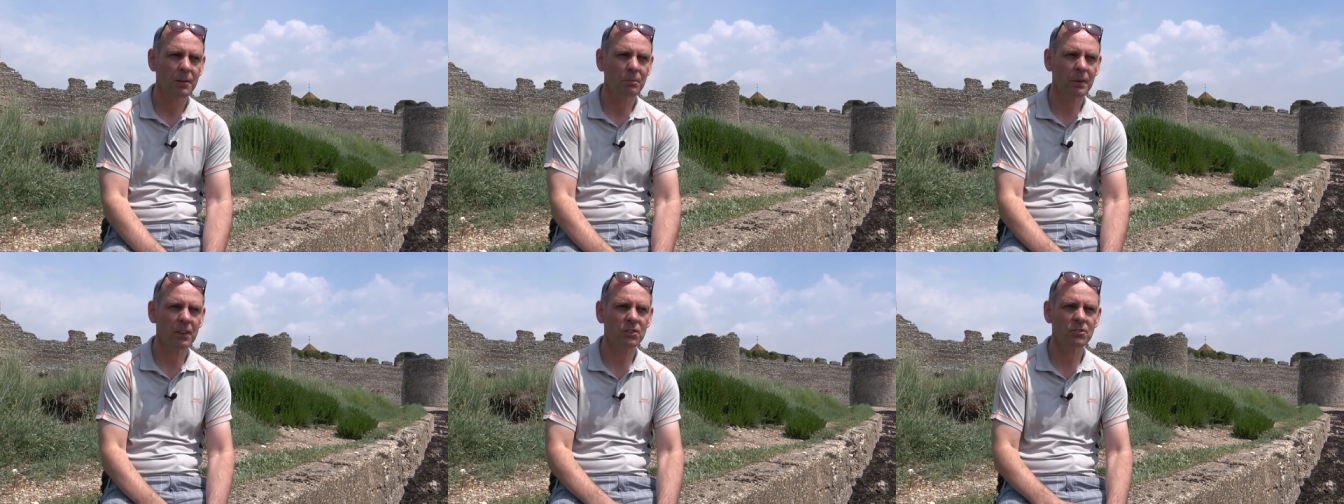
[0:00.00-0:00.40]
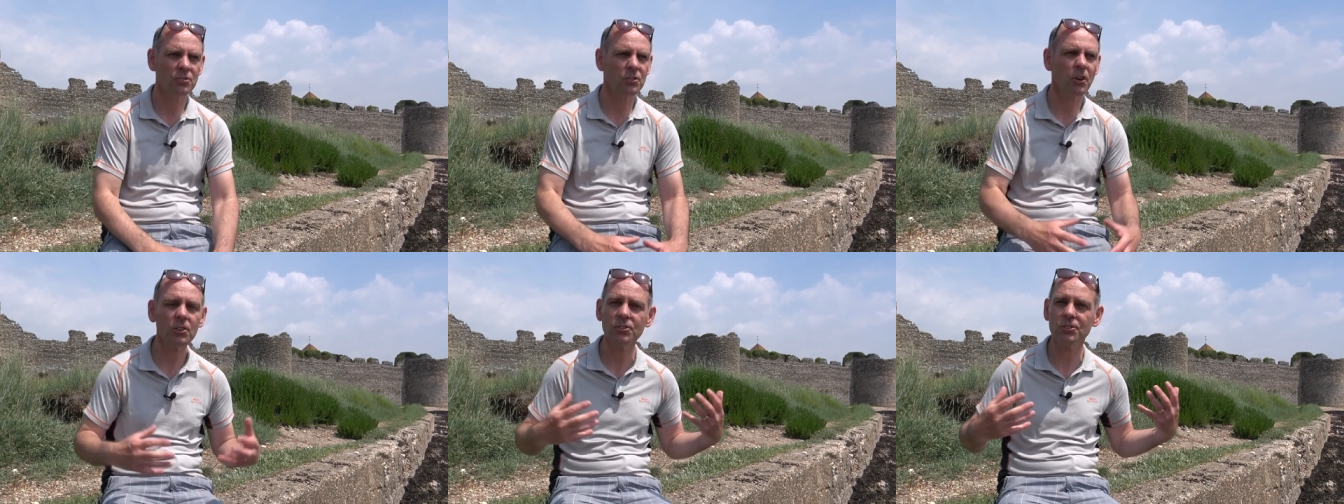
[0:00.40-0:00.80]
because
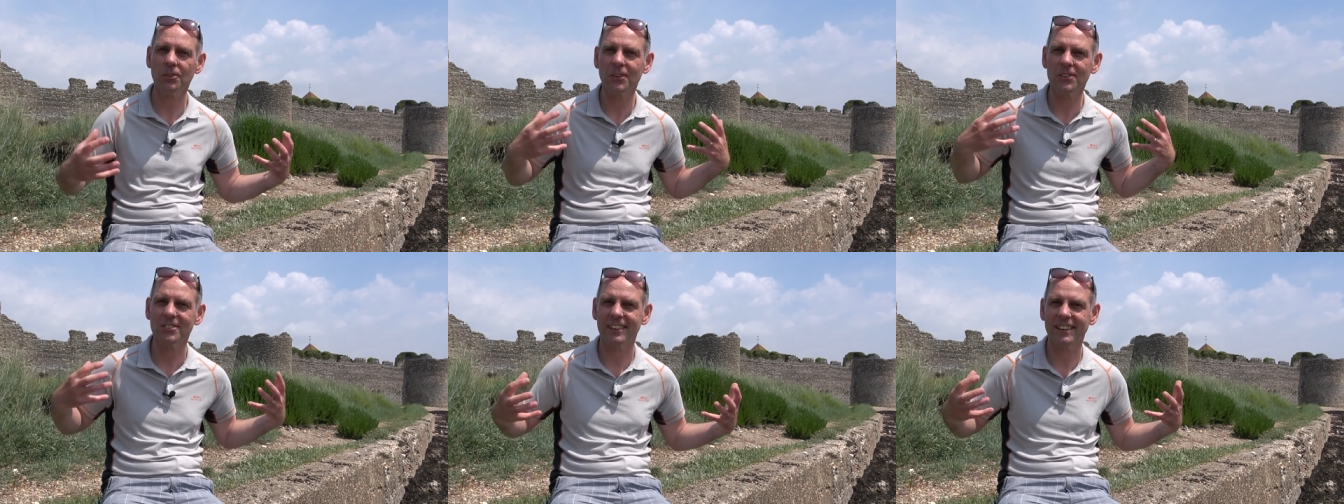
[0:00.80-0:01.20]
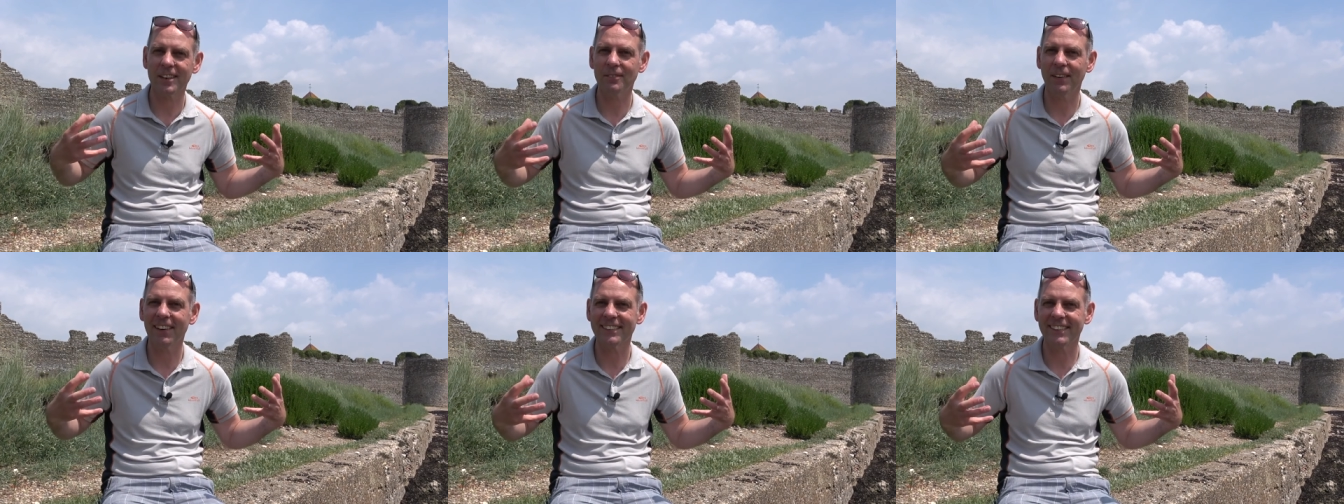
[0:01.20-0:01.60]
Joshua was the
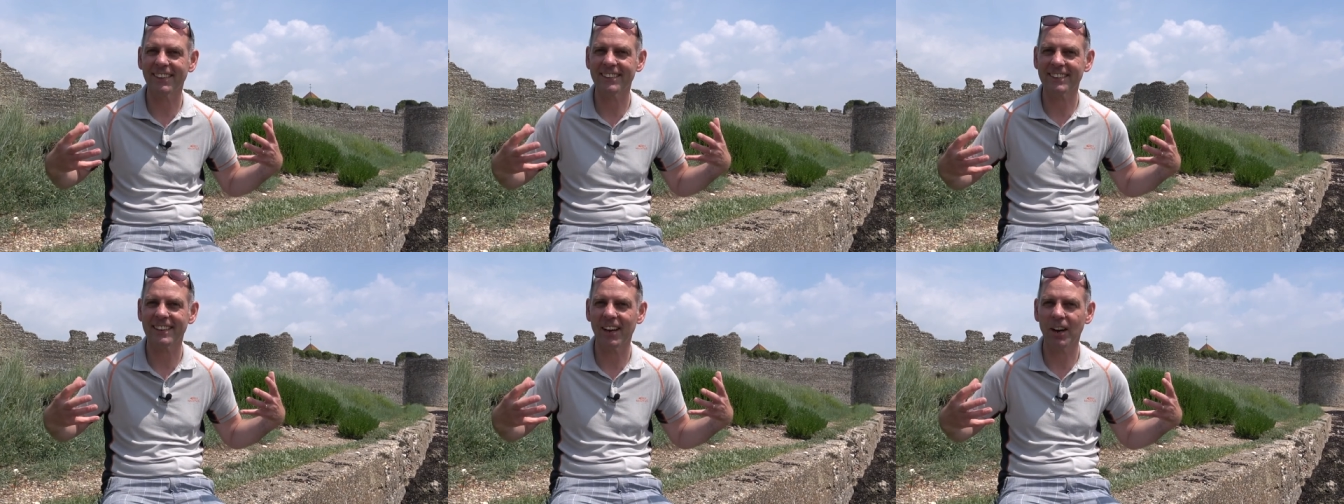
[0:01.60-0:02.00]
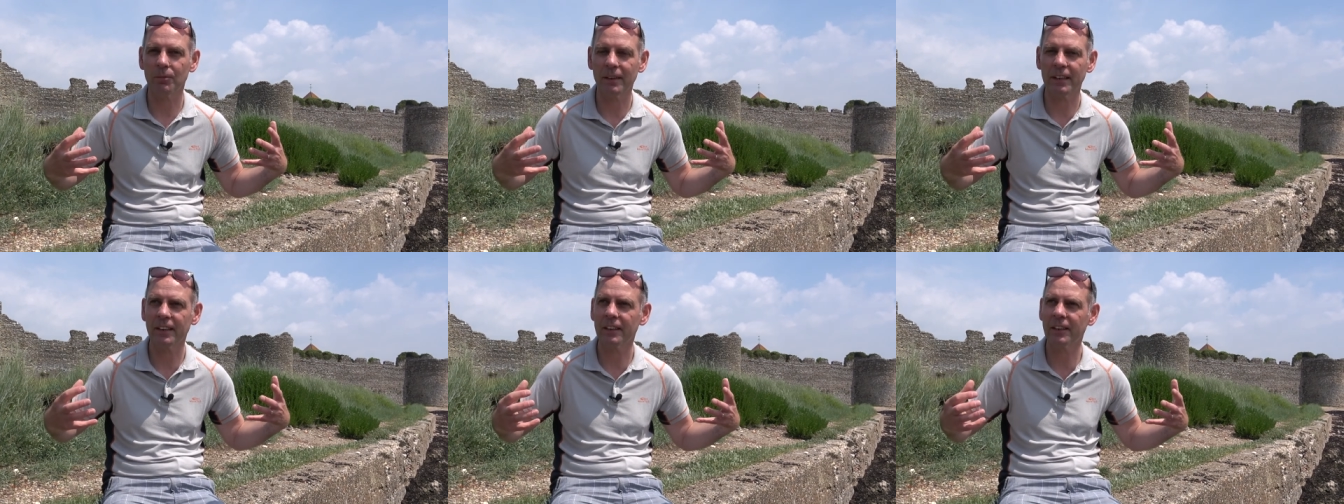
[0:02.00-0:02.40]
commander of the
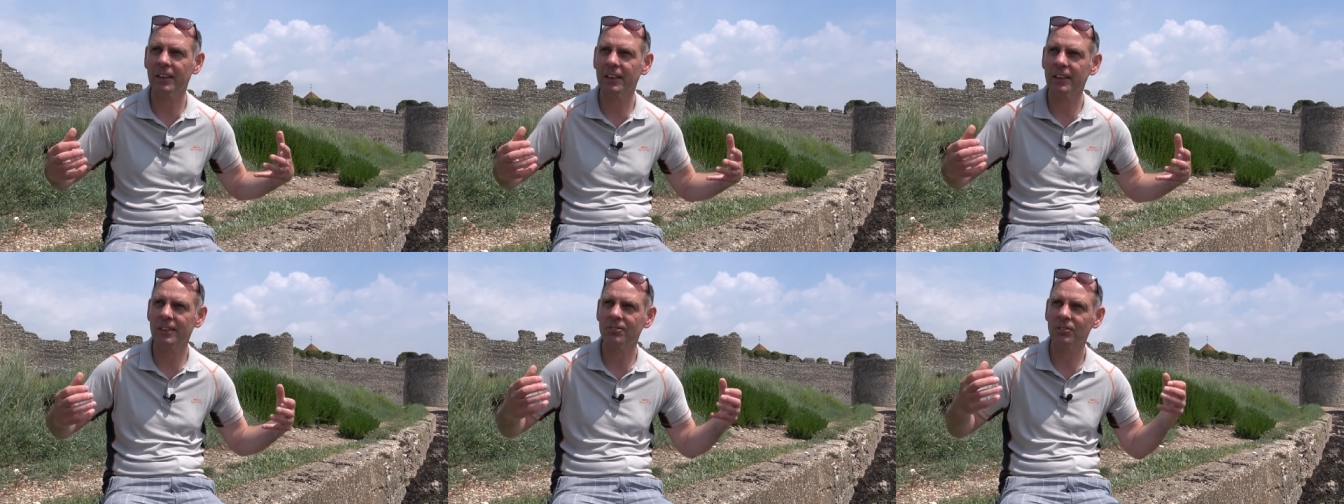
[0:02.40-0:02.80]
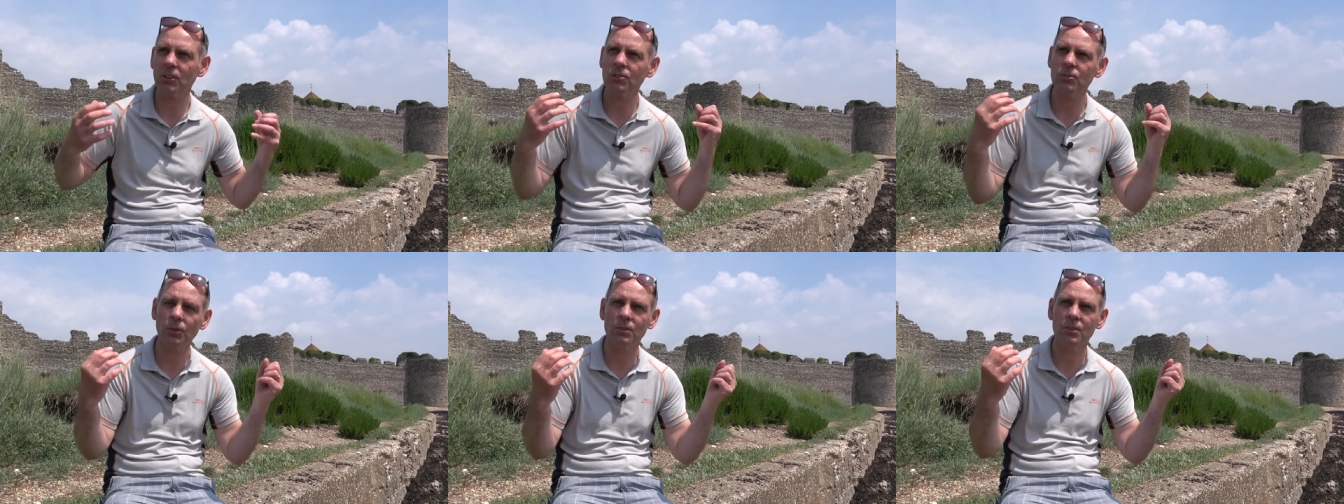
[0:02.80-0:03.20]
army.
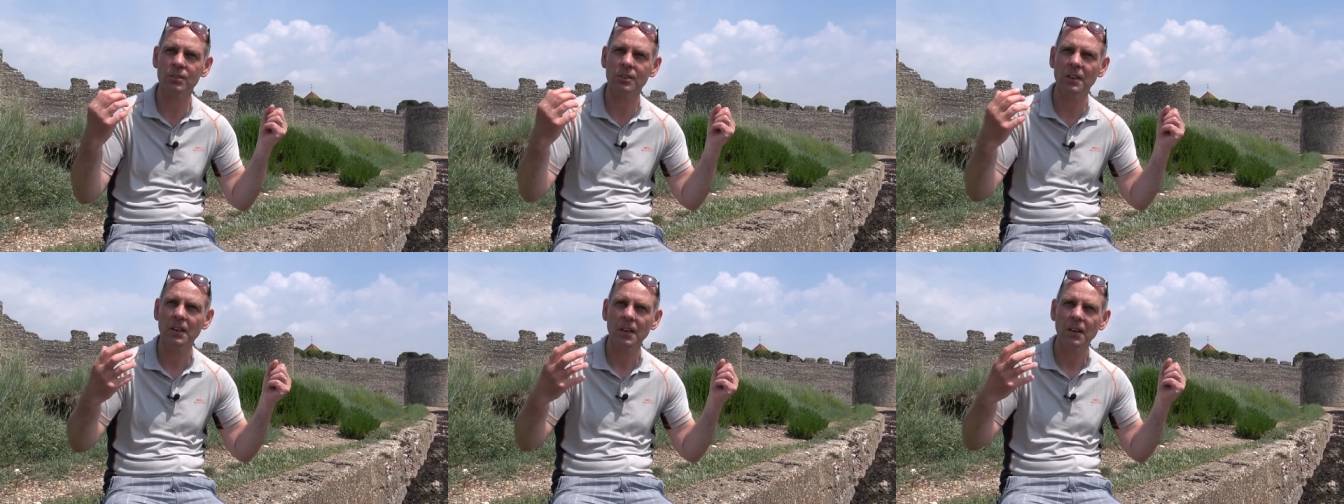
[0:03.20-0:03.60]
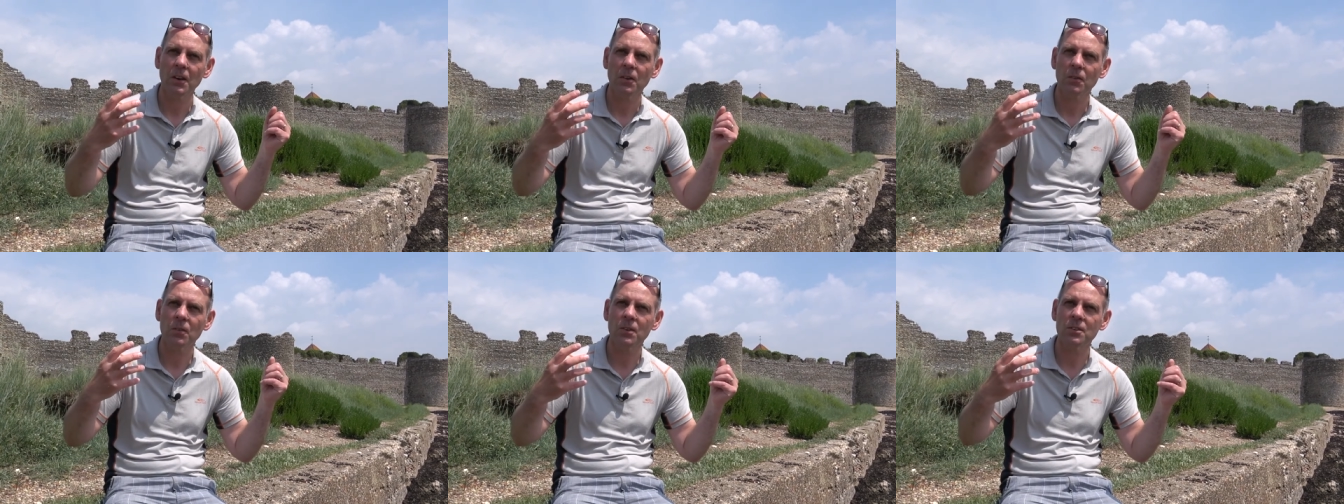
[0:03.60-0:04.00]
Joshua was,
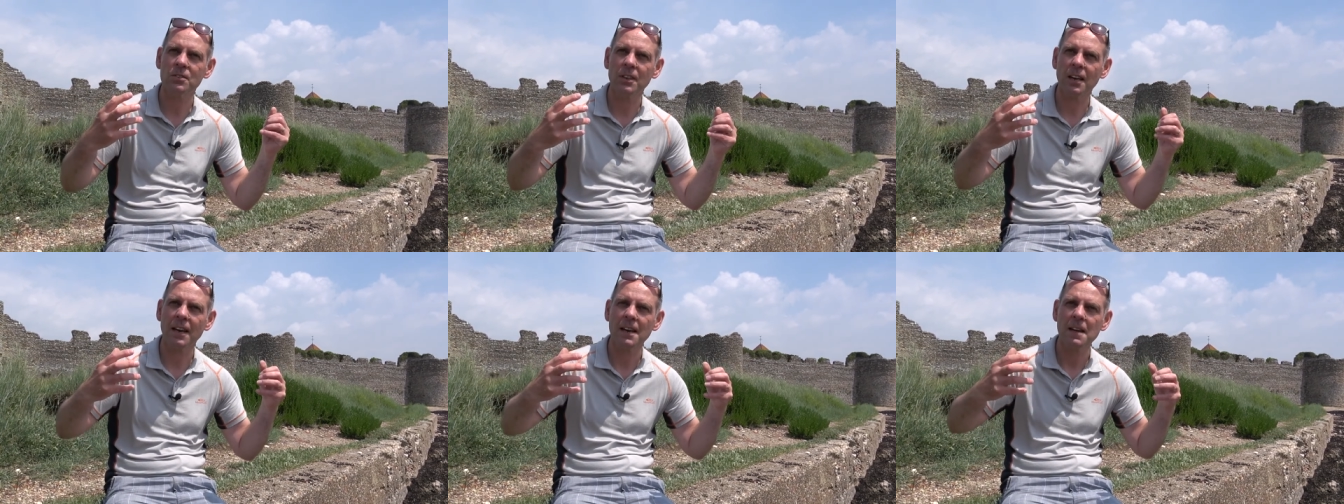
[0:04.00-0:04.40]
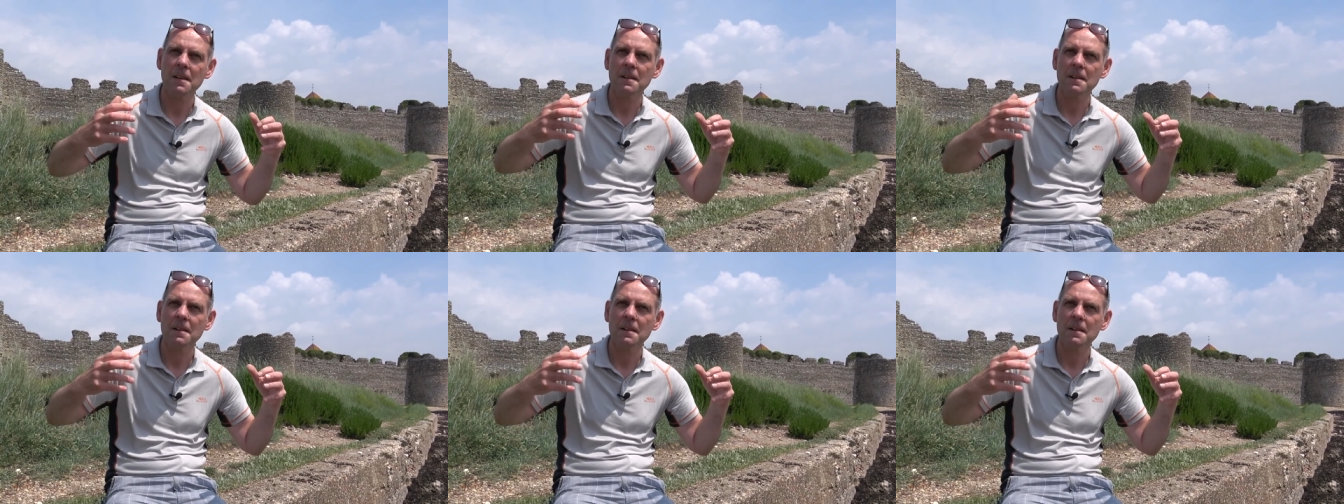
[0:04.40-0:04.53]
was, uh,